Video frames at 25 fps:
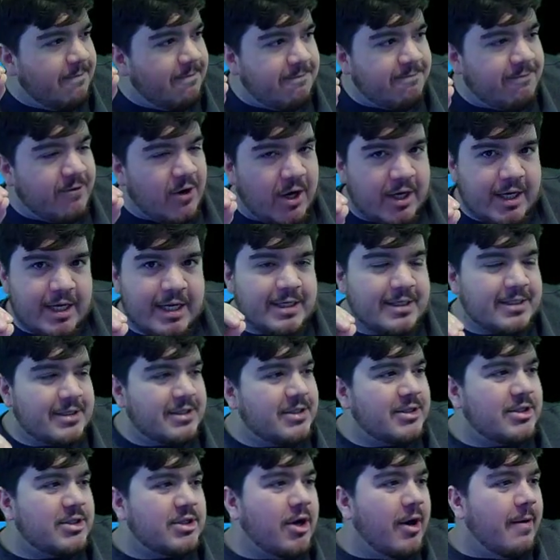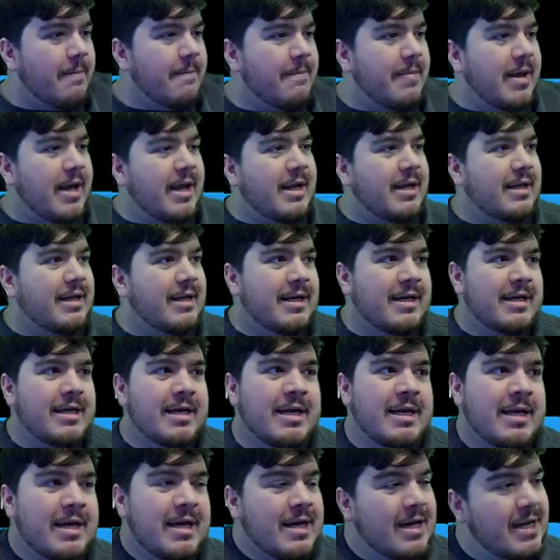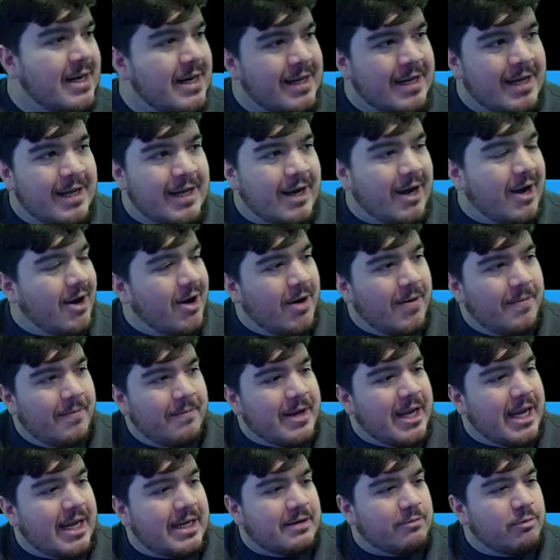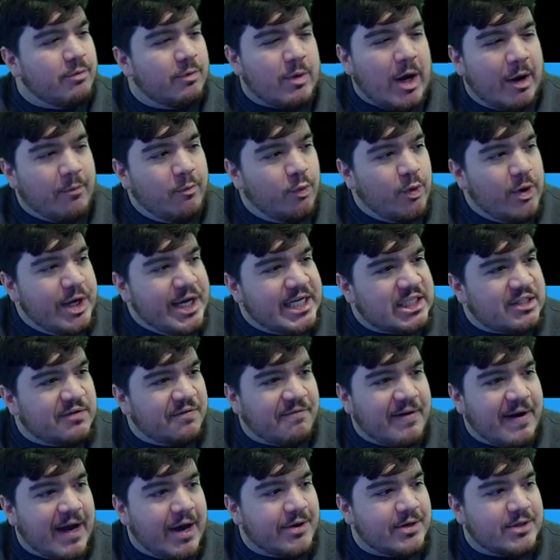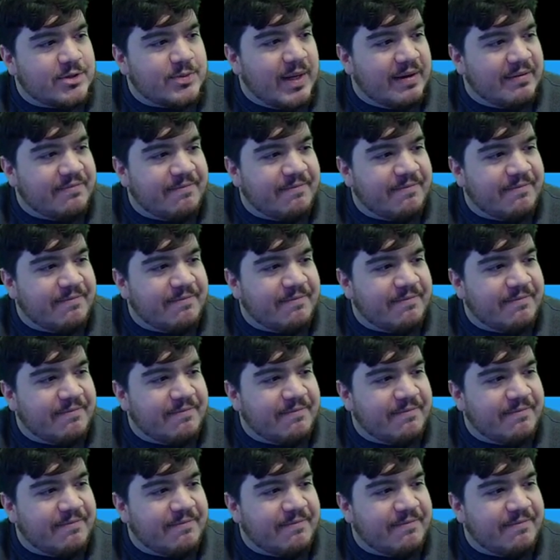fucking scumbag. Oh man, we as founders,